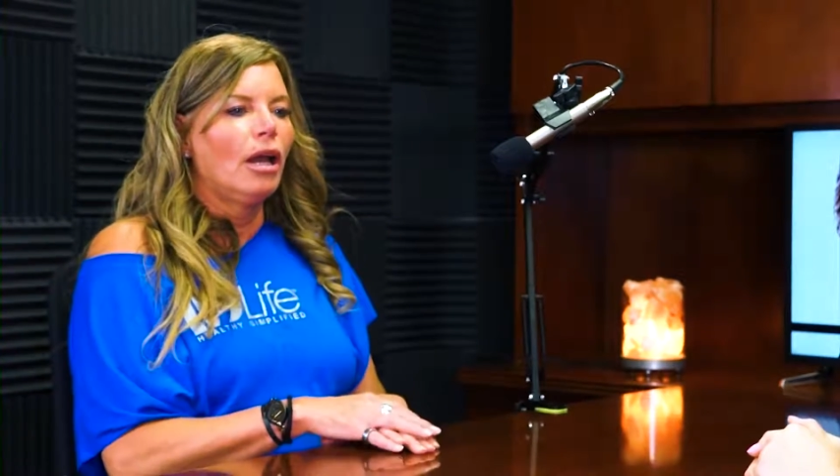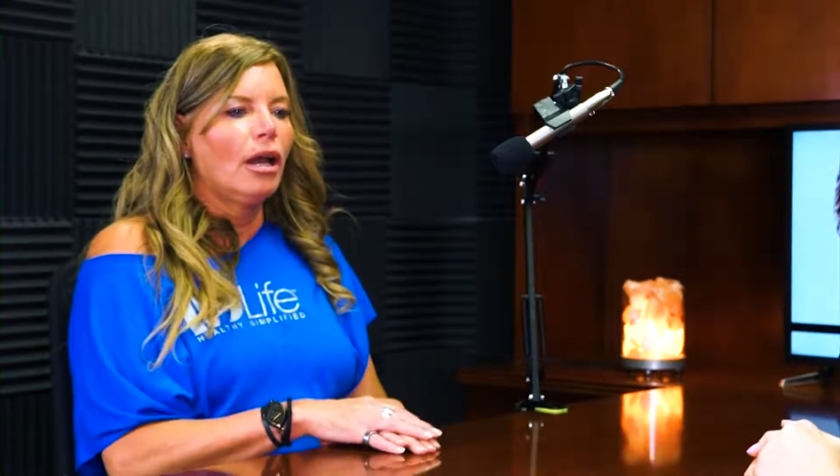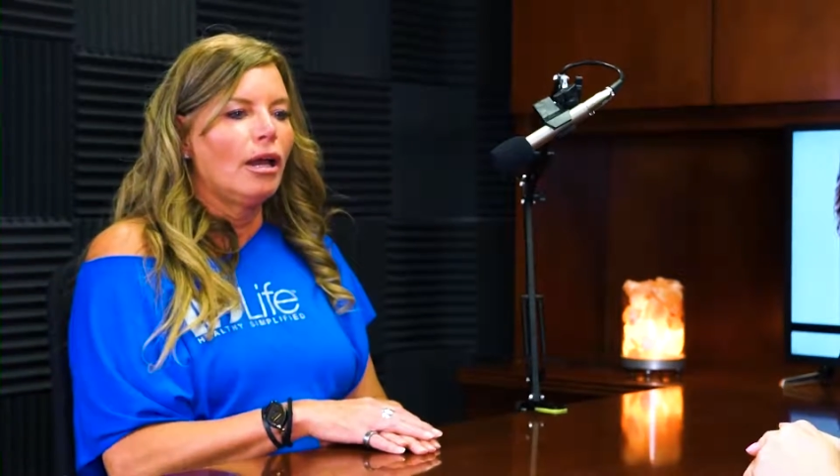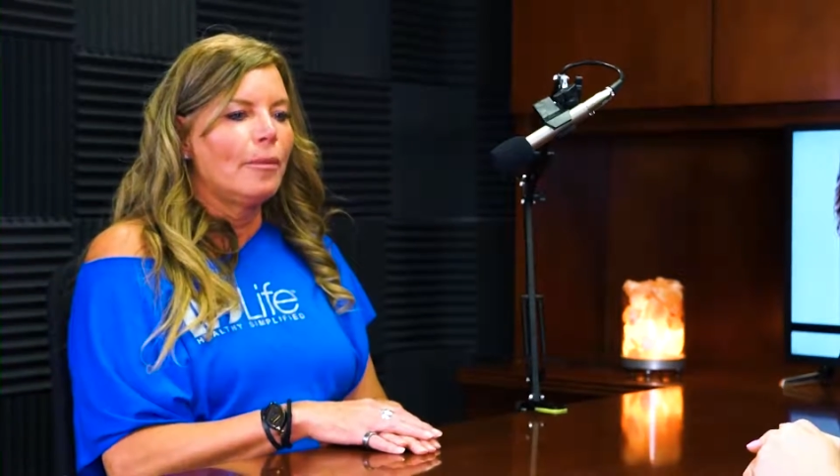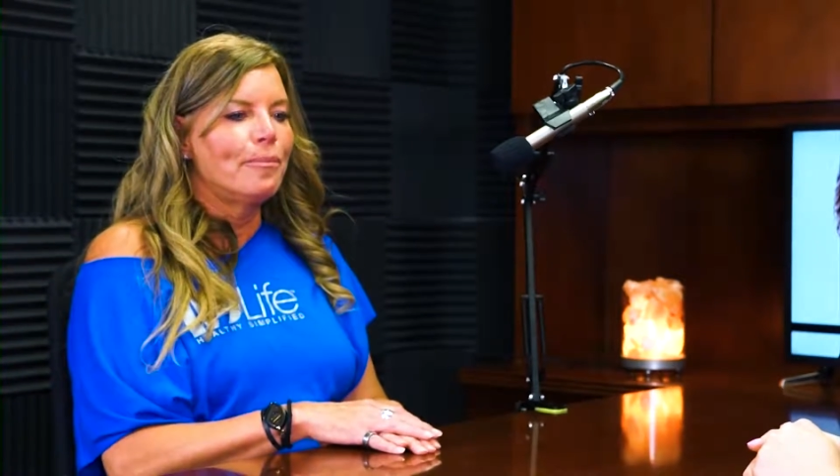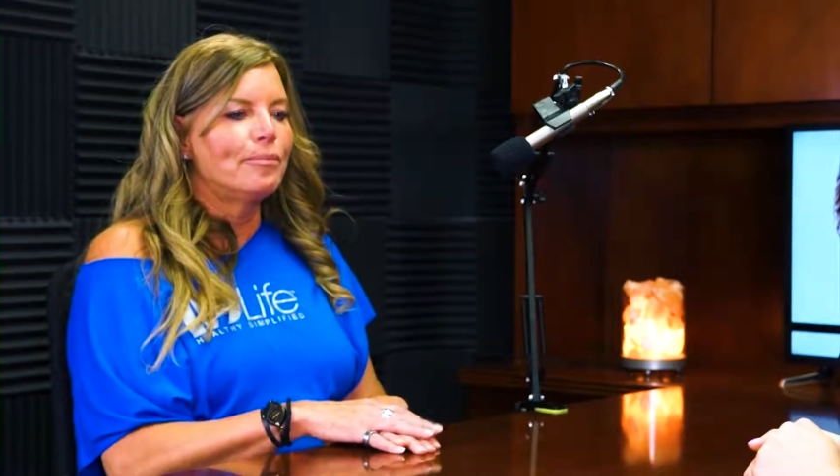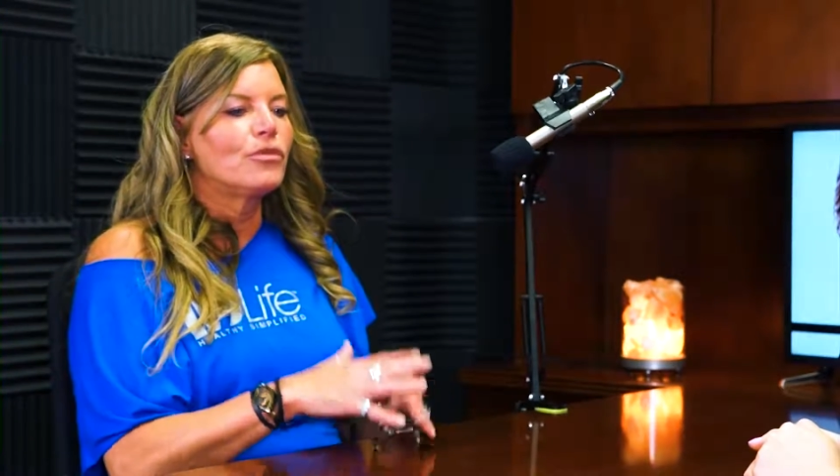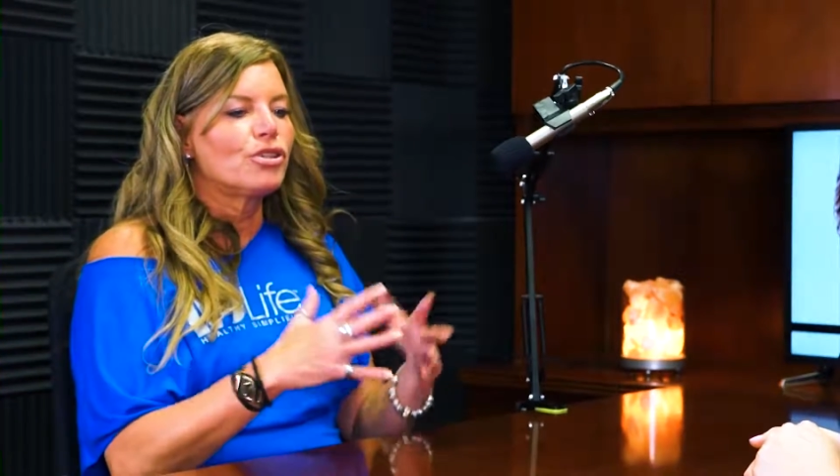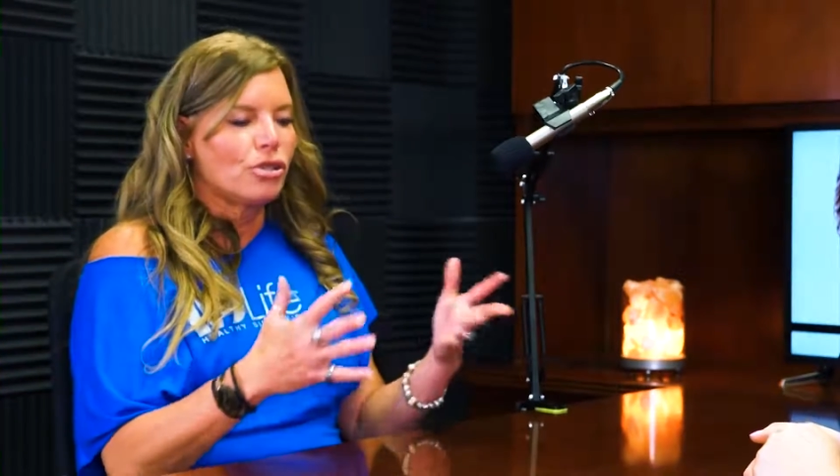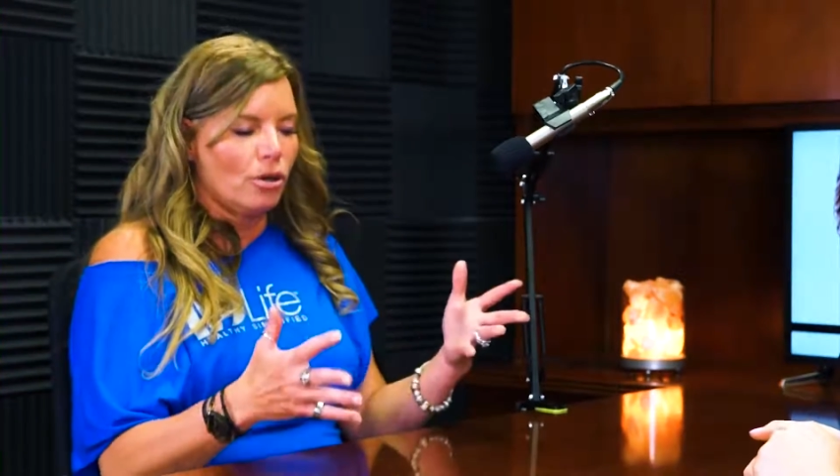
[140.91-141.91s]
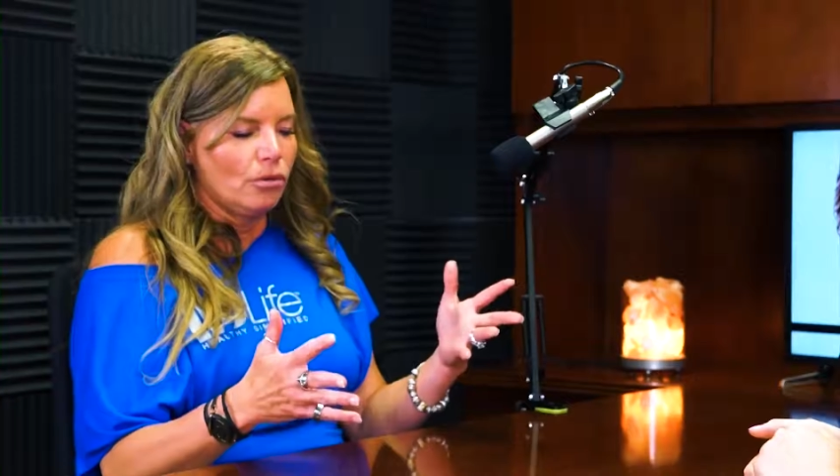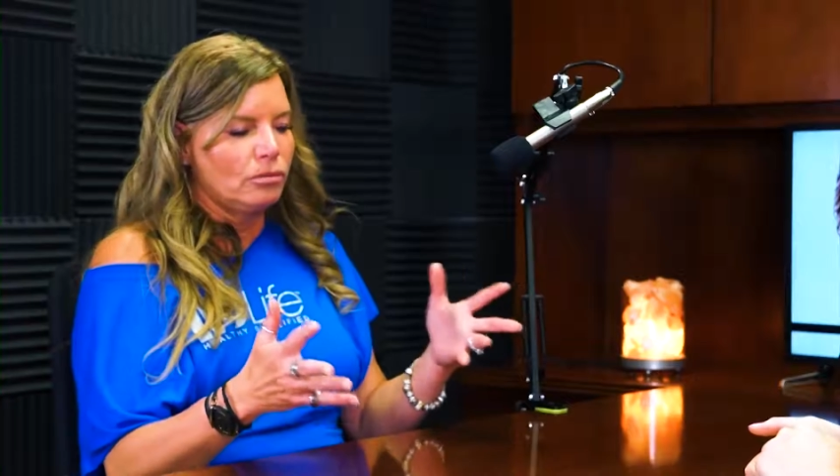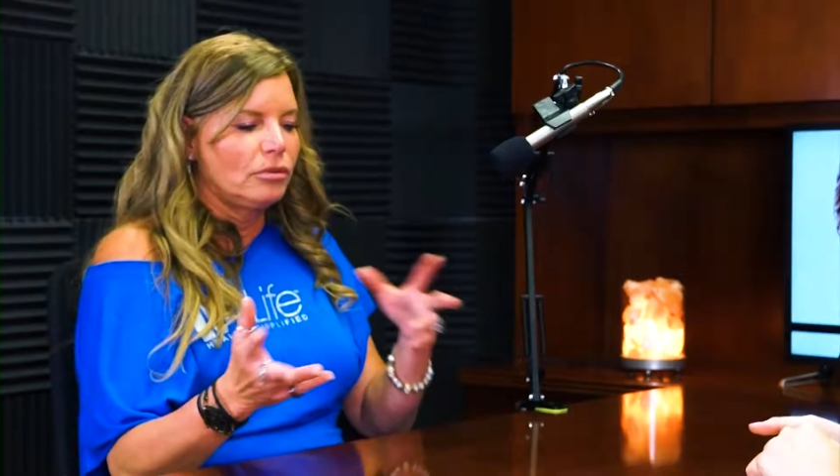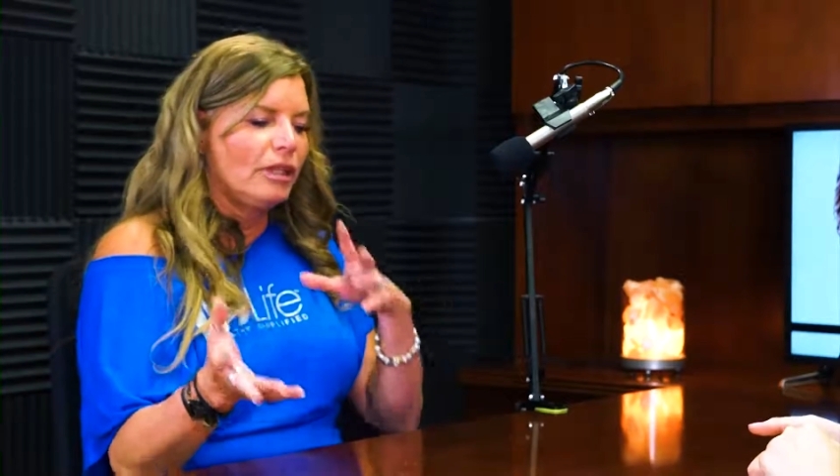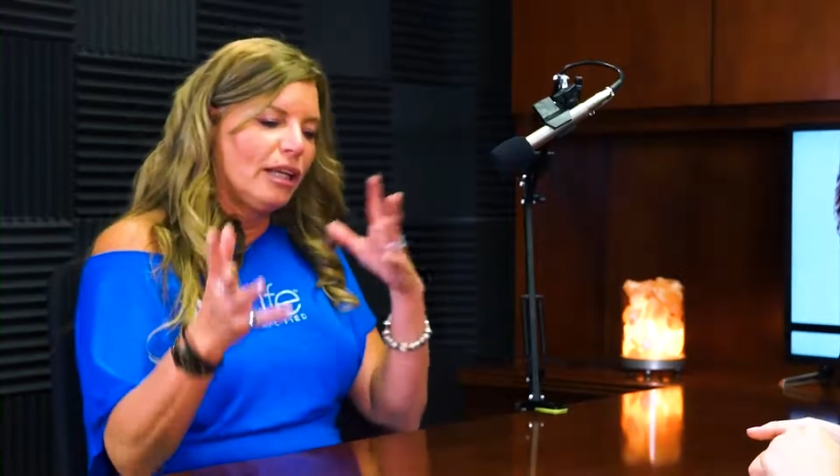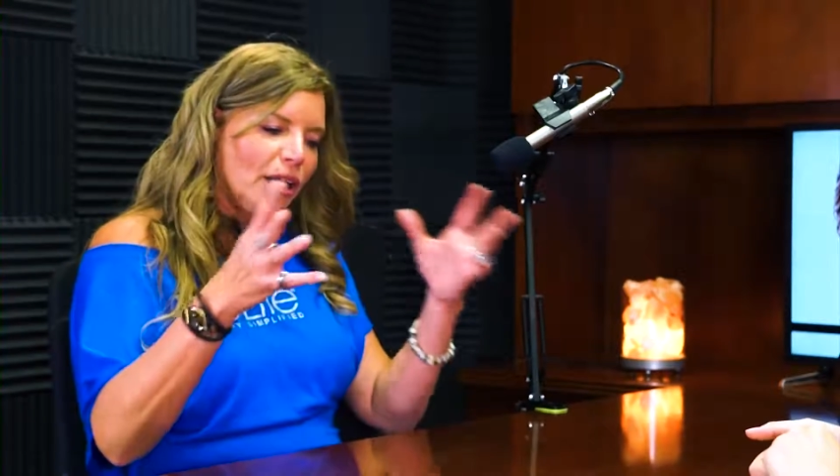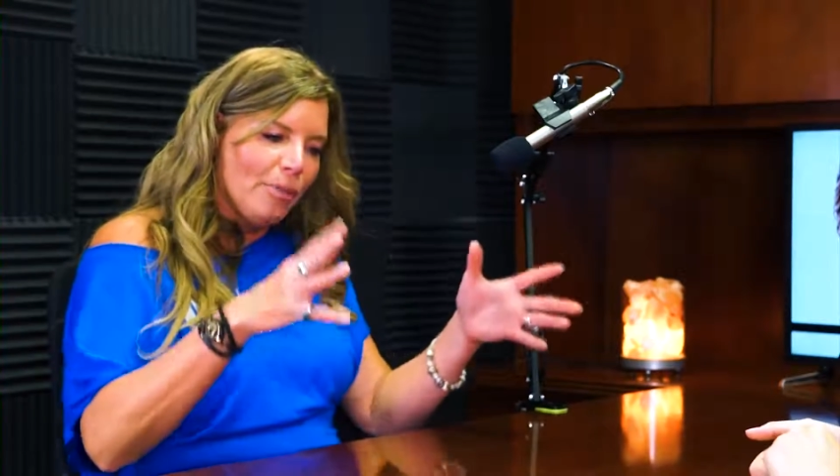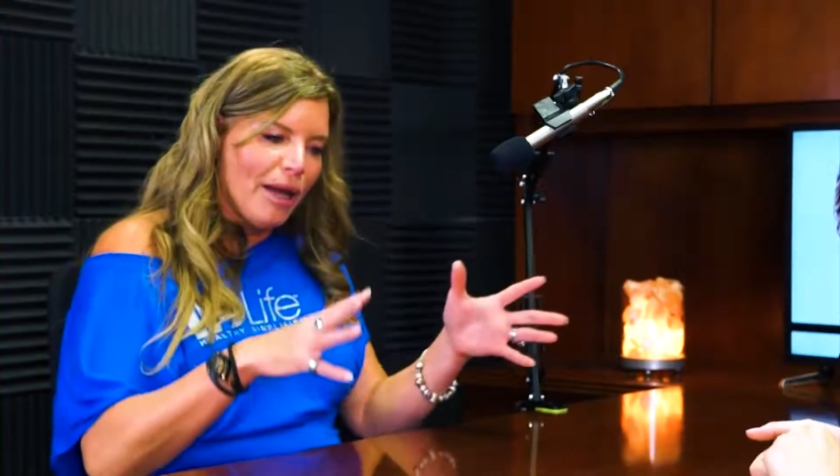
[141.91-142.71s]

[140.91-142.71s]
Um, so getting